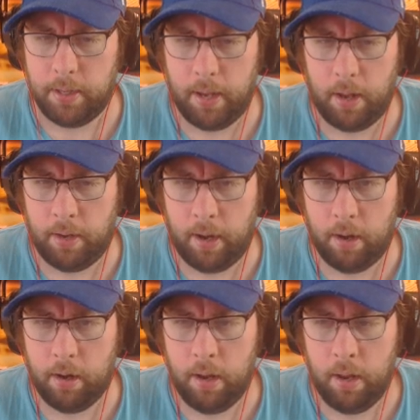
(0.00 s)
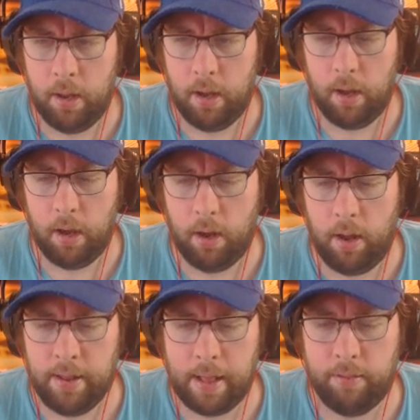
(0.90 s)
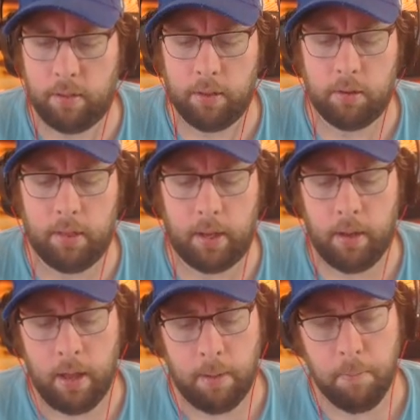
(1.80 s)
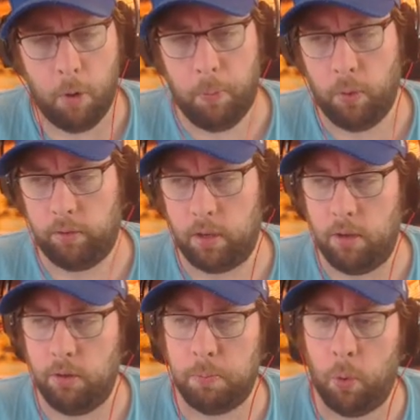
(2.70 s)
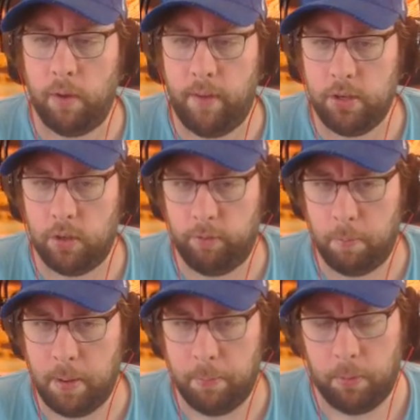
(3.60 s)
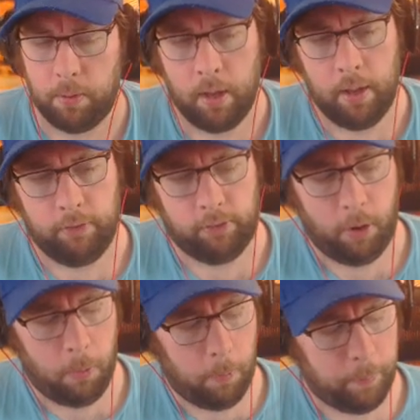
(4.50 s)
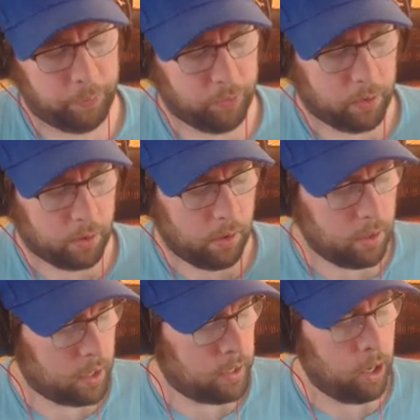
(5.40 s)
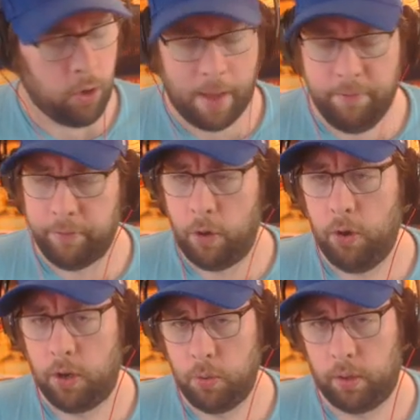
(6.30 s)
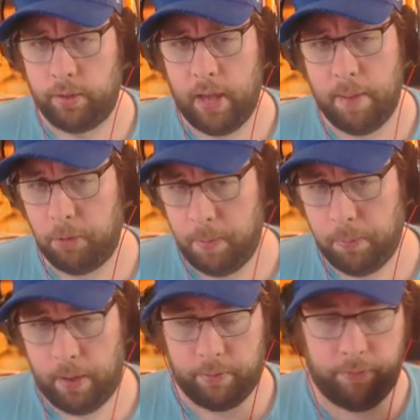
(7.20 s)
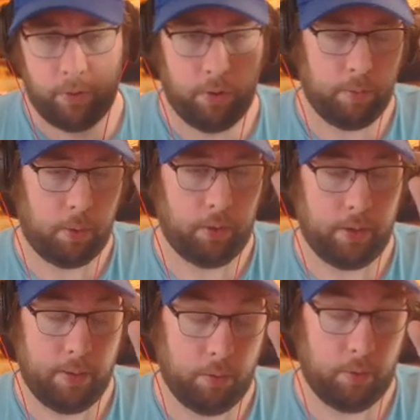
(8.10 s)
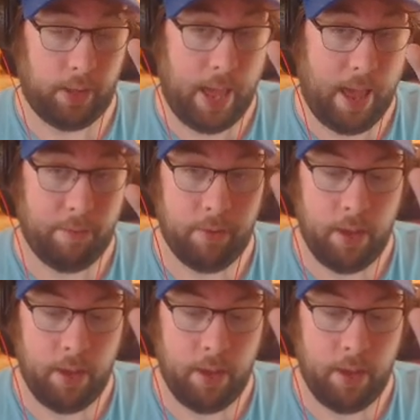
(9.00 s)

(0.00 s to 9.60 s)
down there, and that's another thing. Mobile is a huge port of entry for people, so you have your phone on you all the time. These people have their phone on them all the time. They don't really have